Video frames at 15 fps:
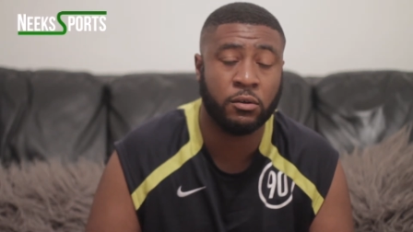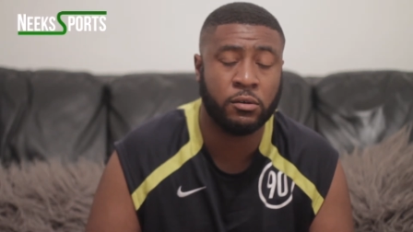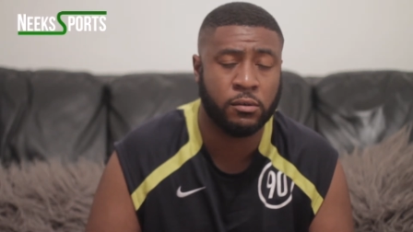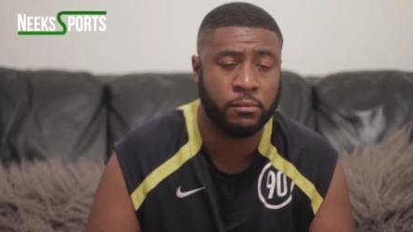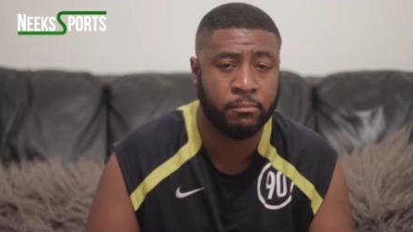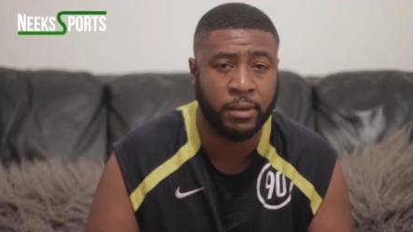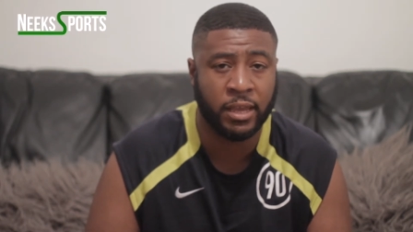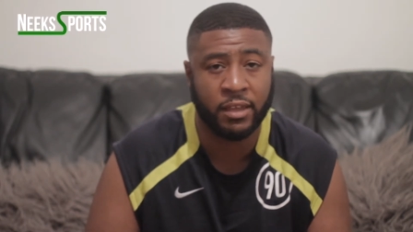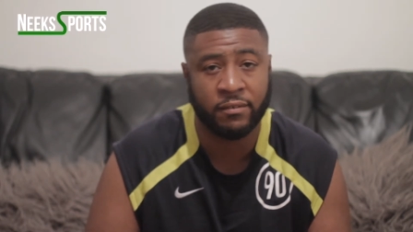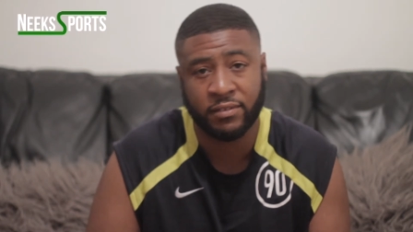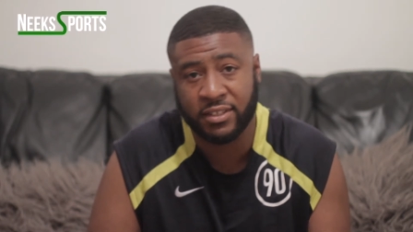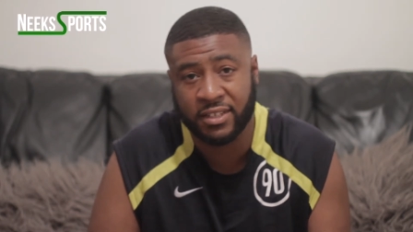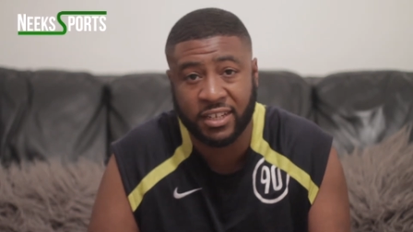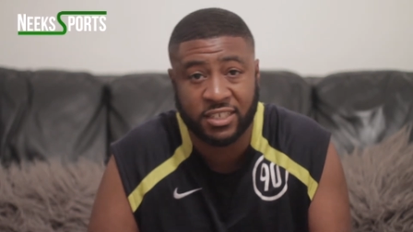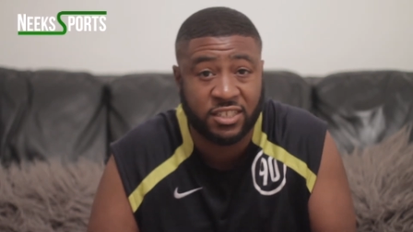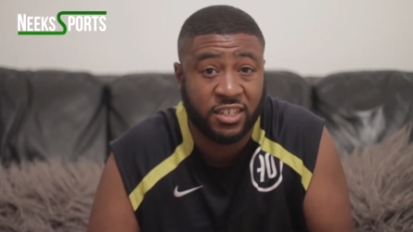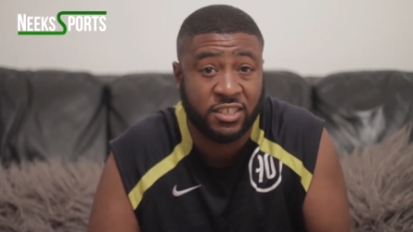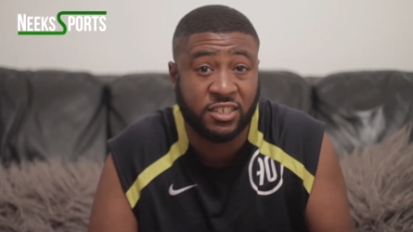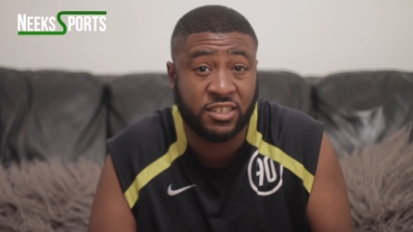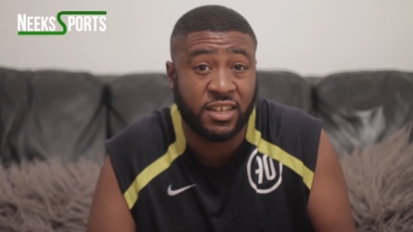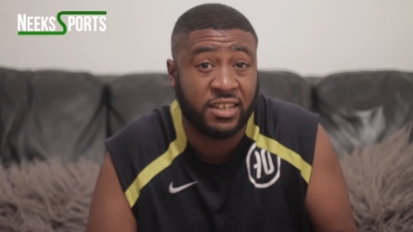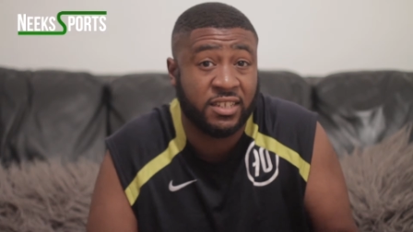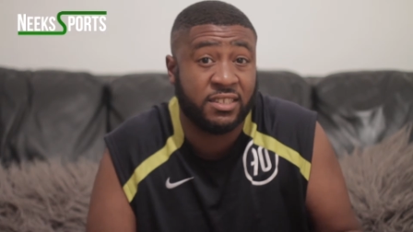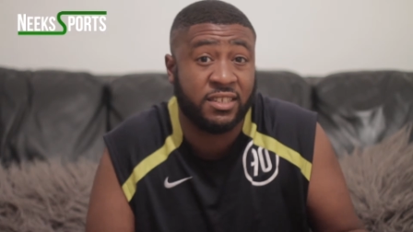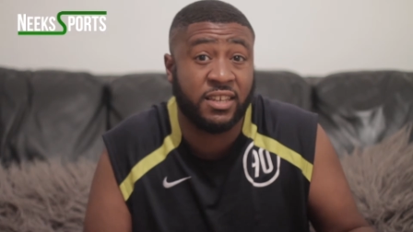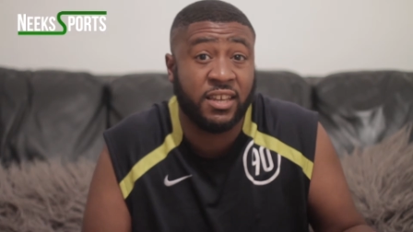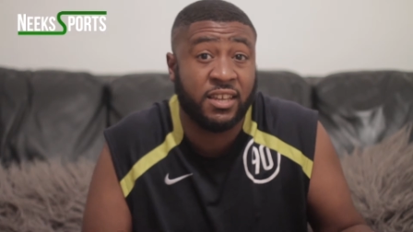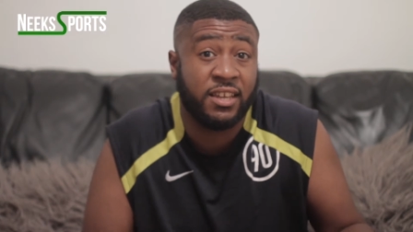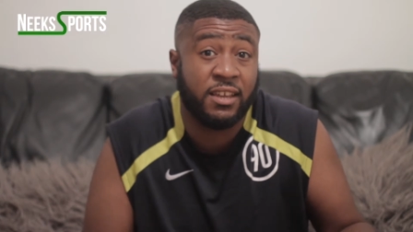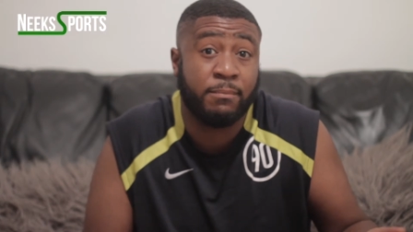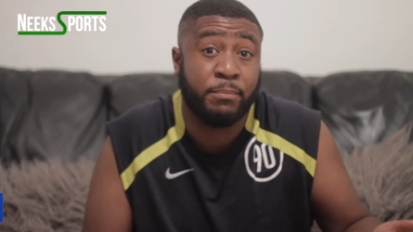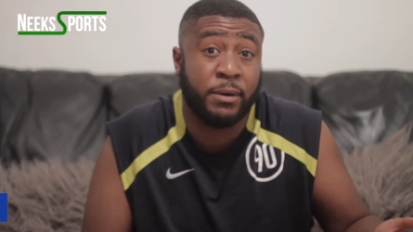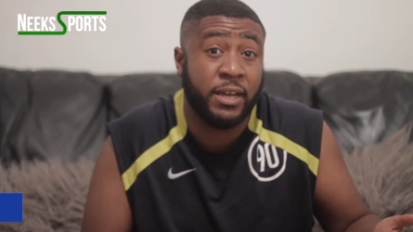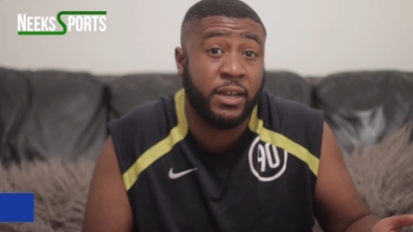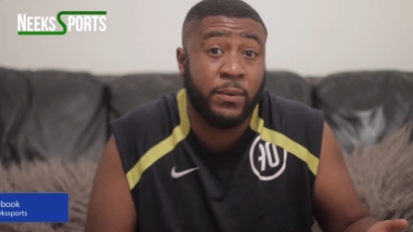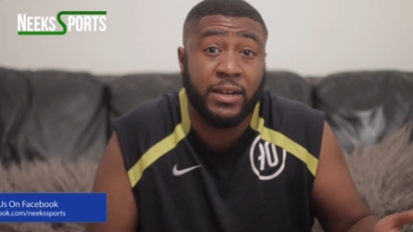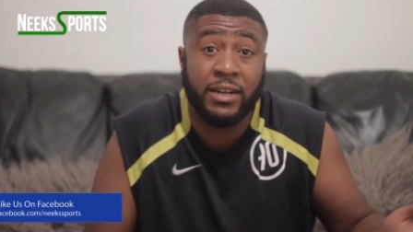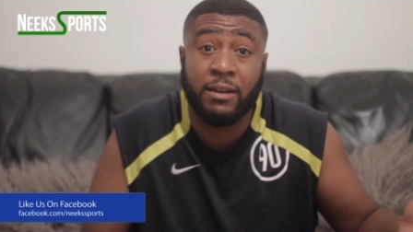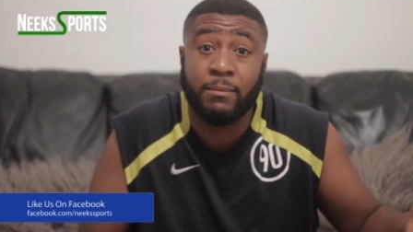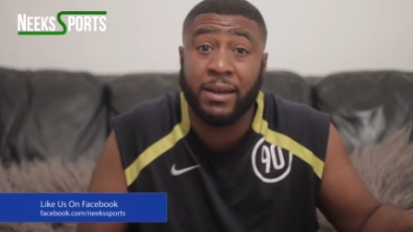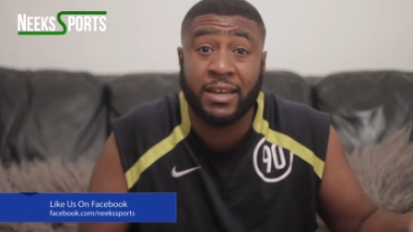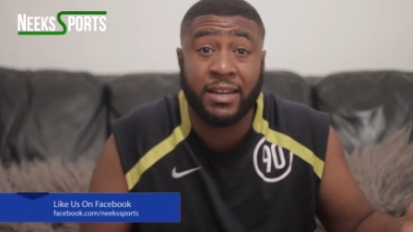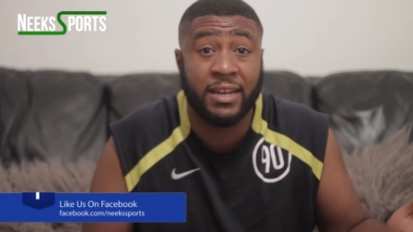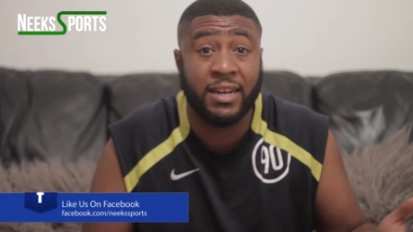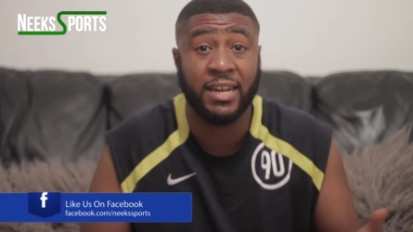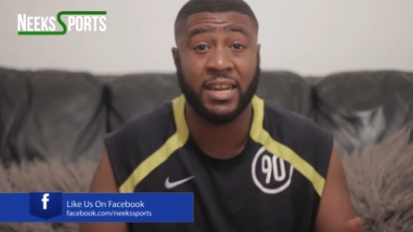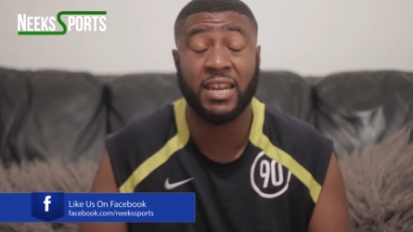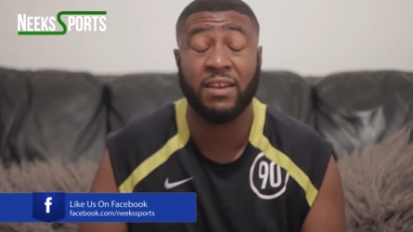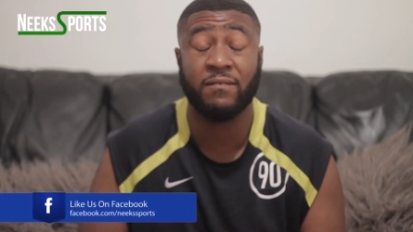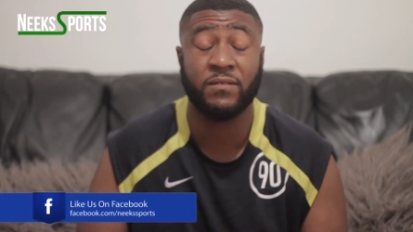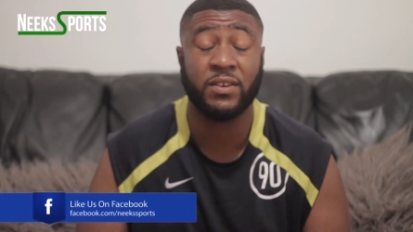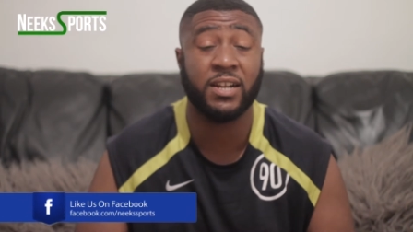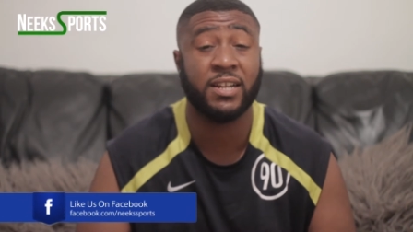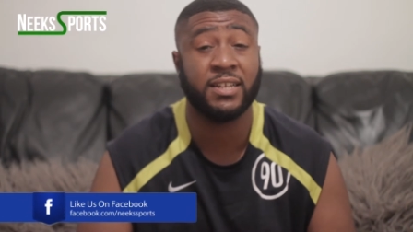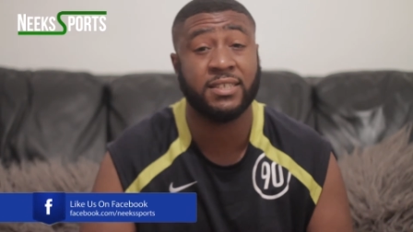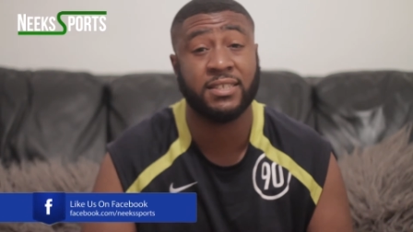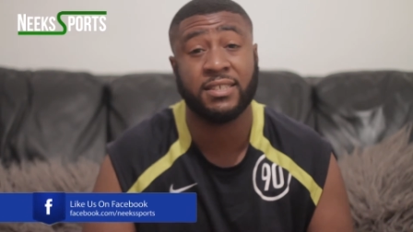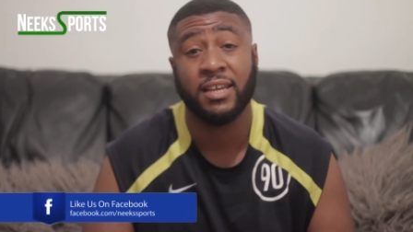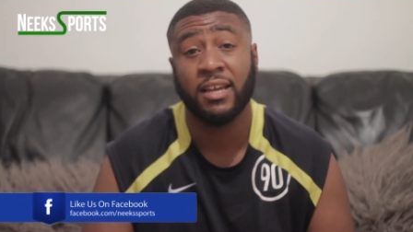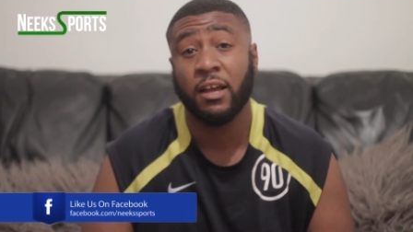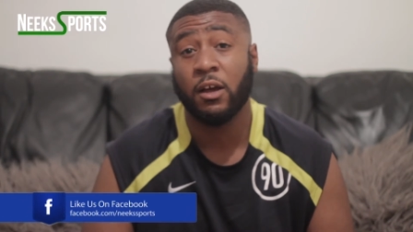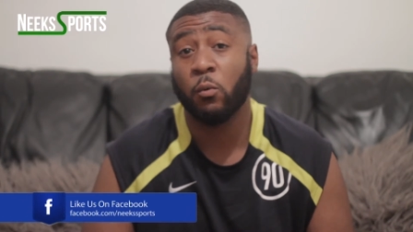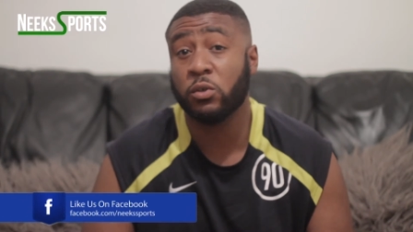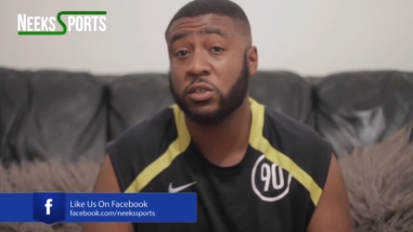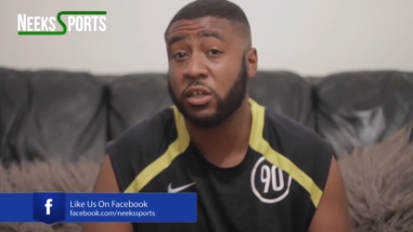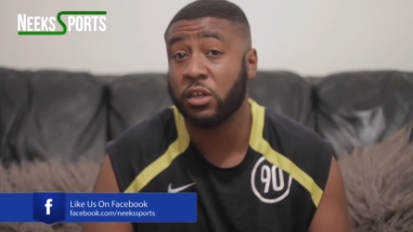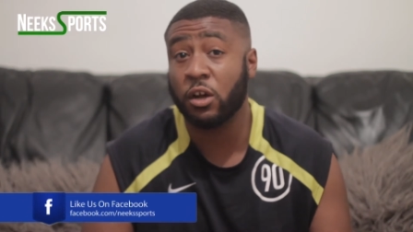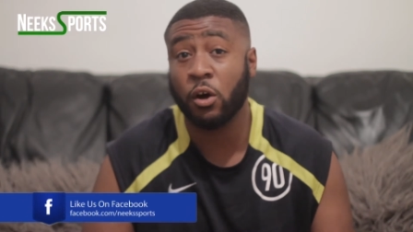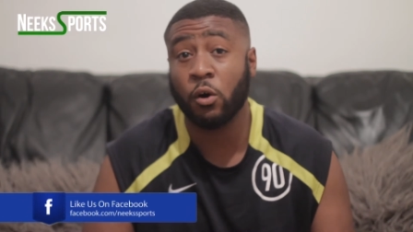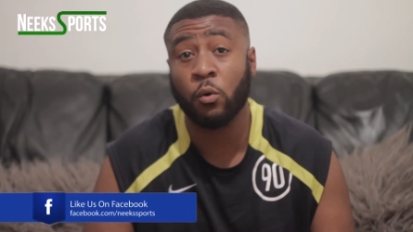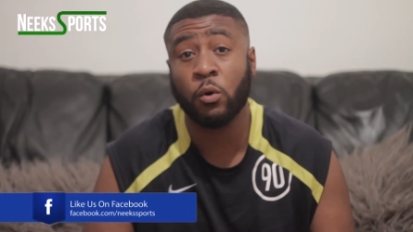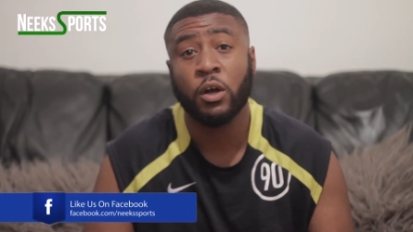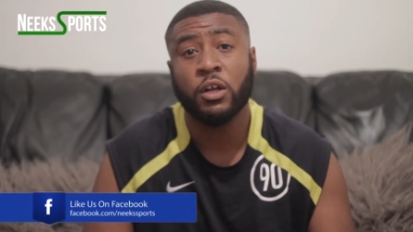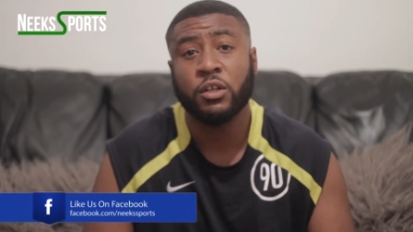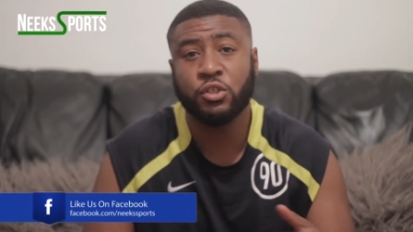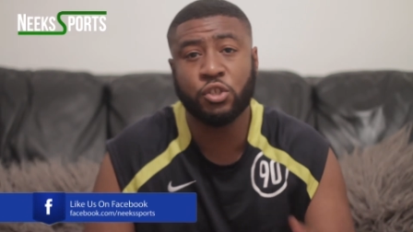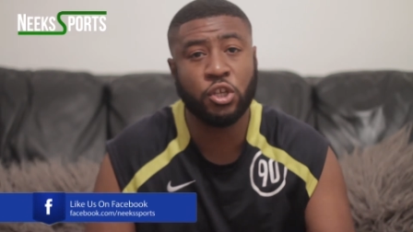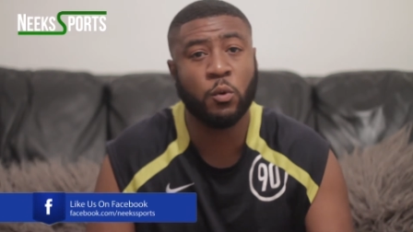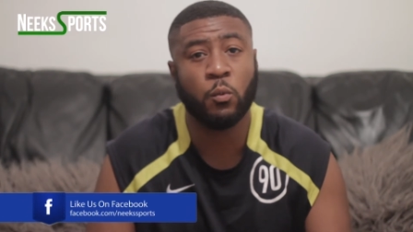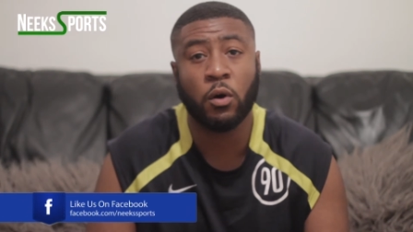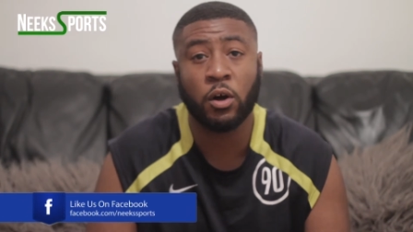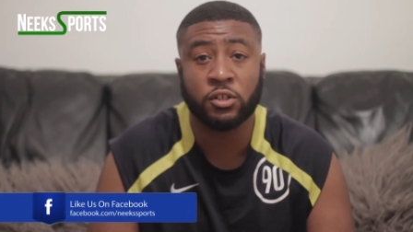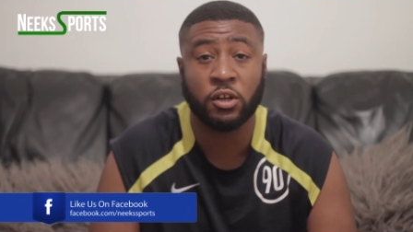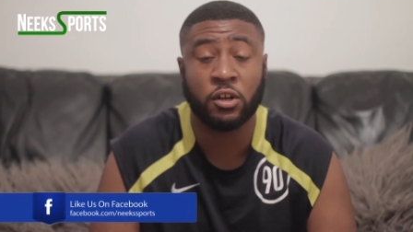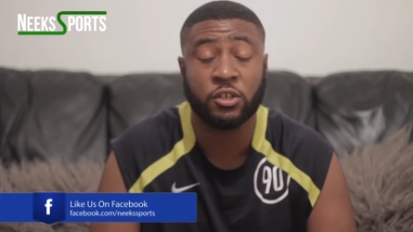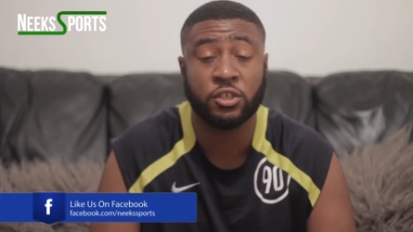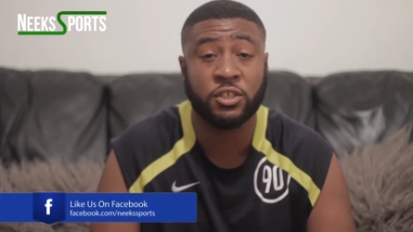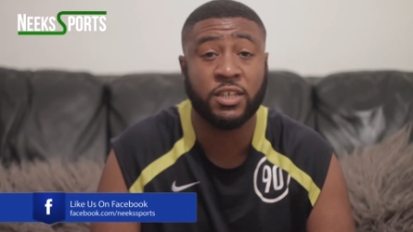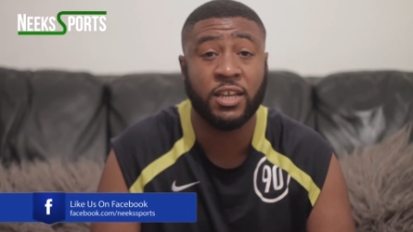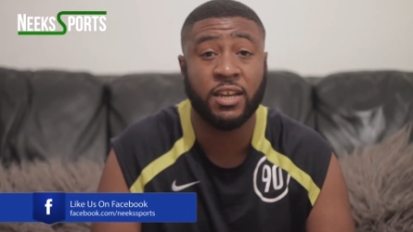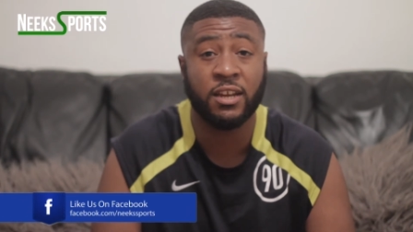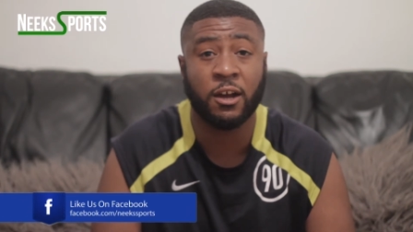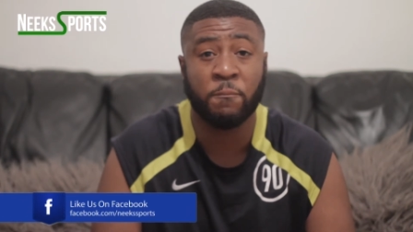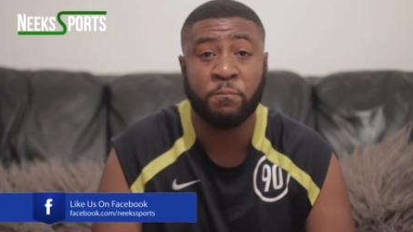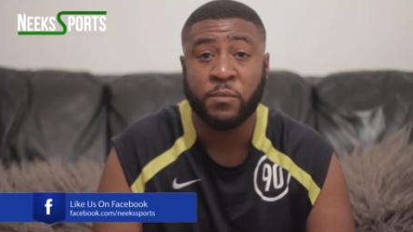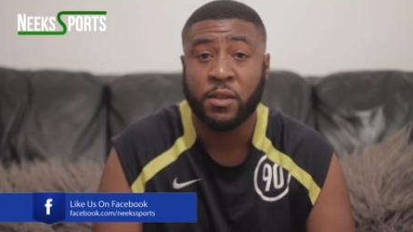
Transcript: who may have intentionally decided to kick it, but it went in the back end and nevertheless was a goal. 2 1 Argentina.